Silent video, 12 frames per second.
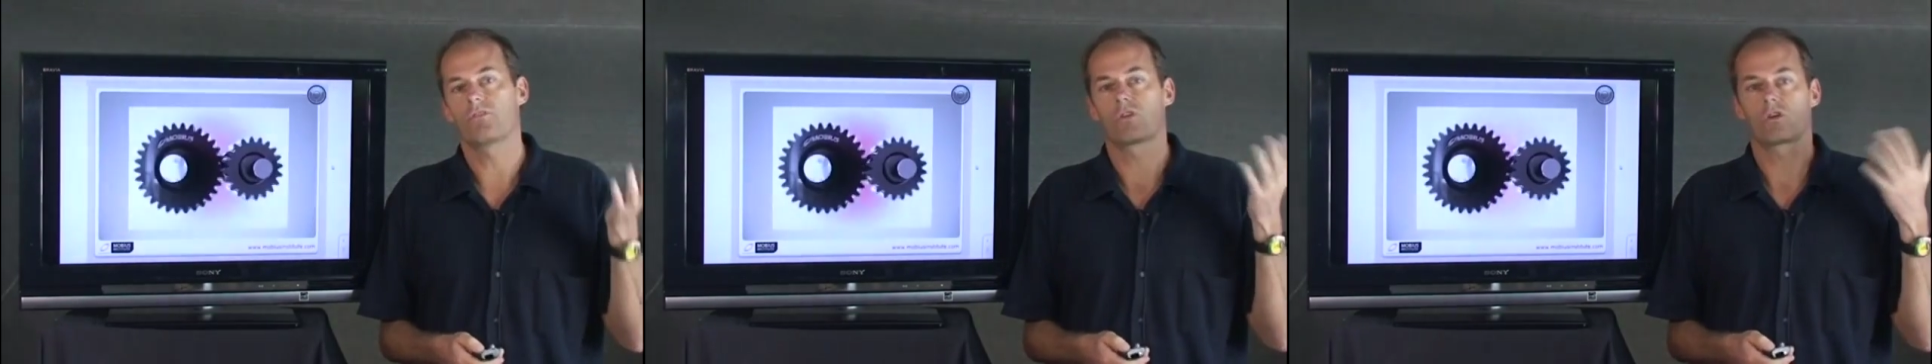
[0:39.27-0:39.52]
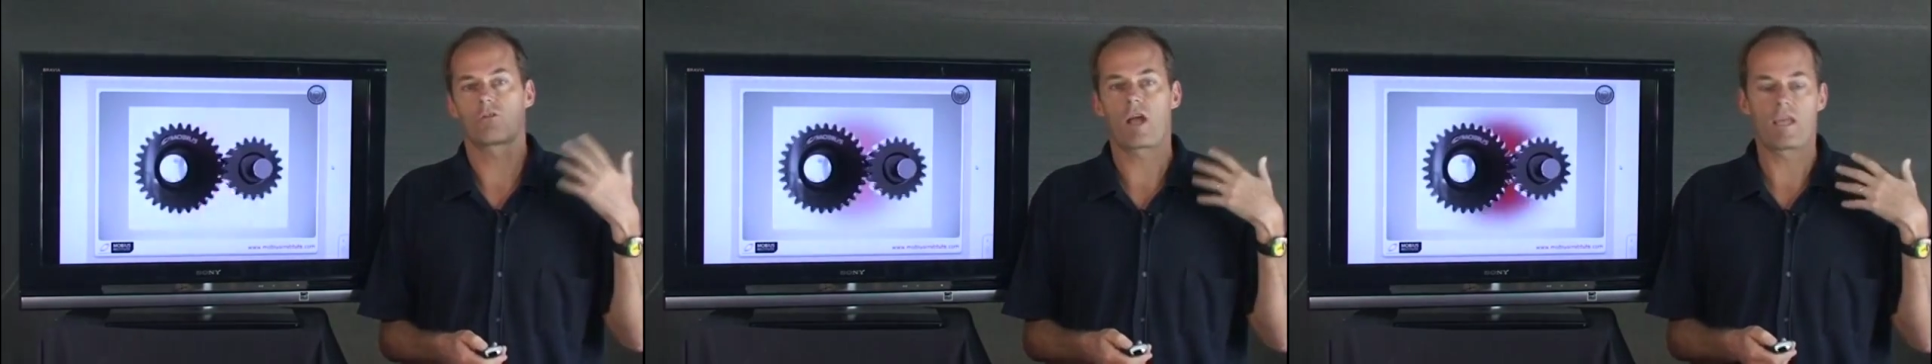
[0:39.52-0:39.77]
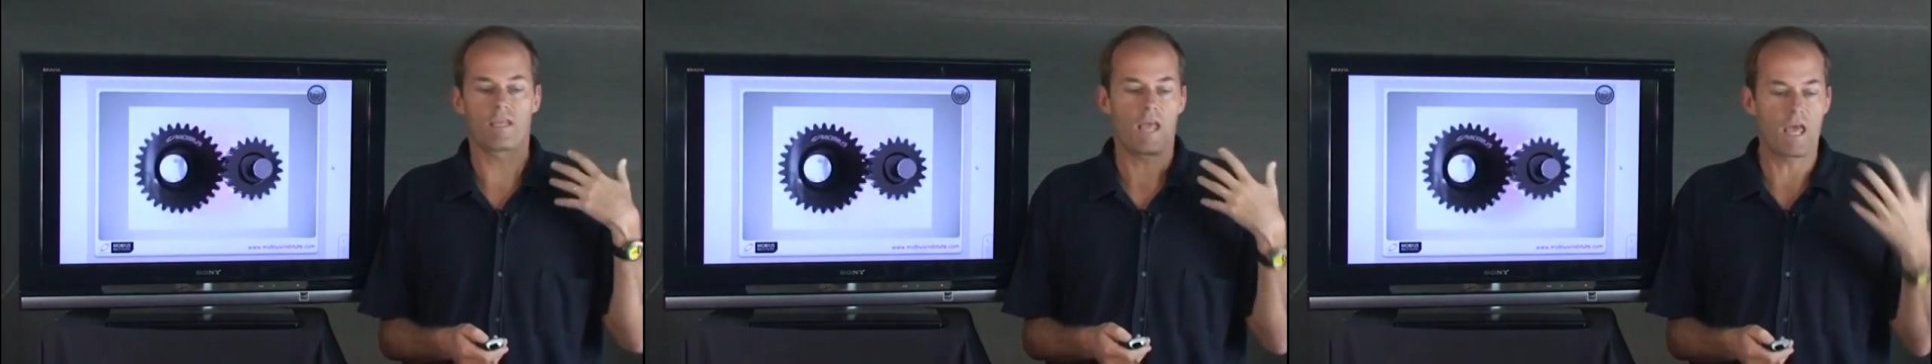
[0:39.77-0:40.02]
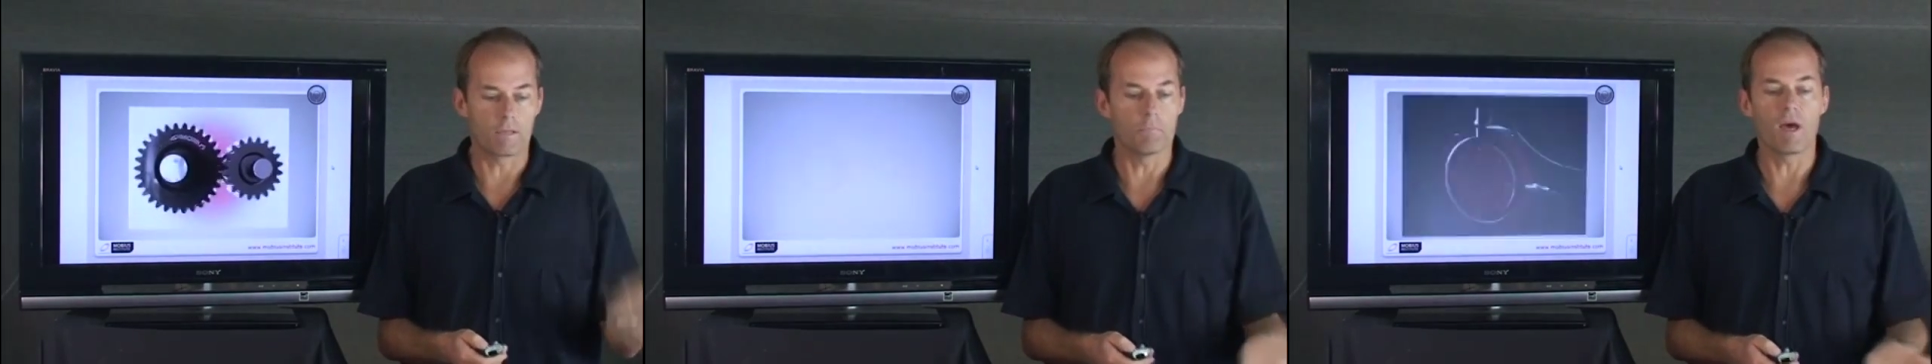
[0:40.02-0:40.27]
the great
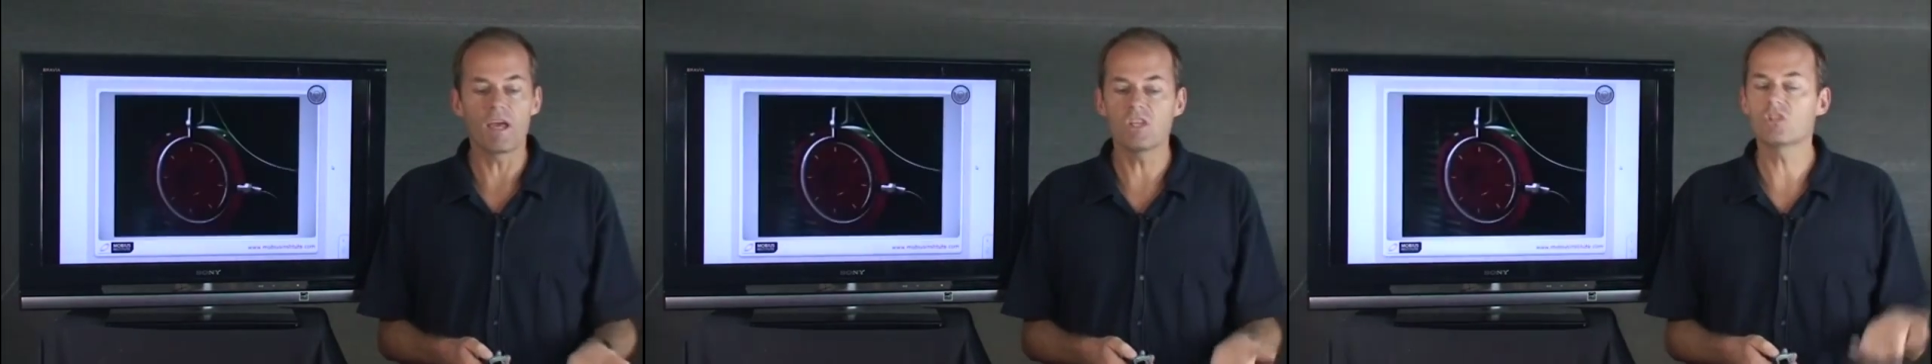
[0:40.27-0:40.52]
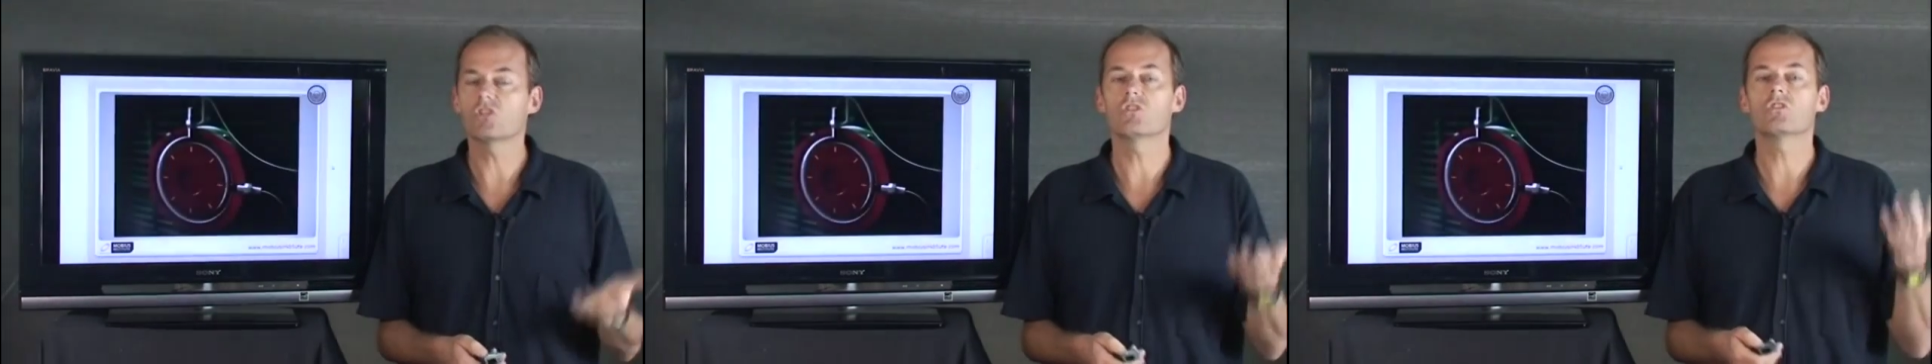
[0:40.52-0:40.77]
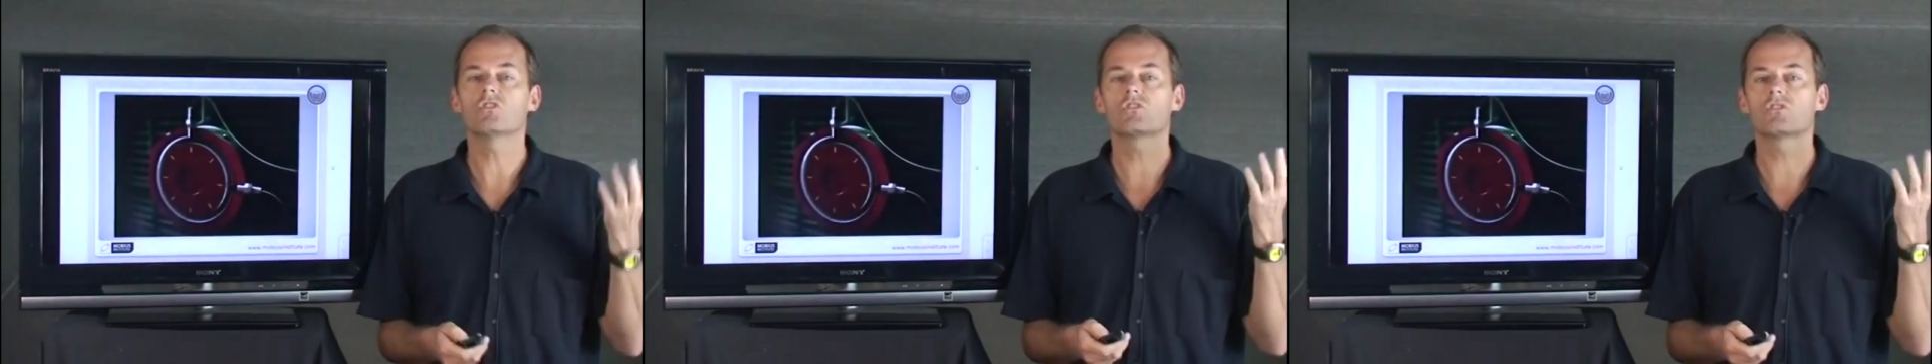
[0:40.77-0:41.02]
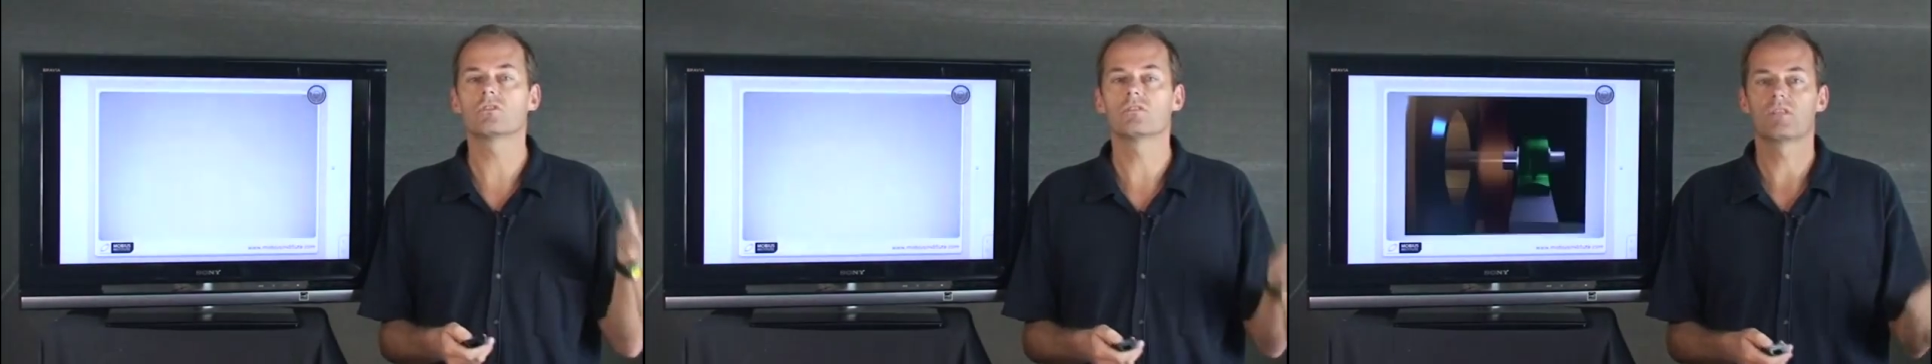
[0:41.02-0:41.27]
animations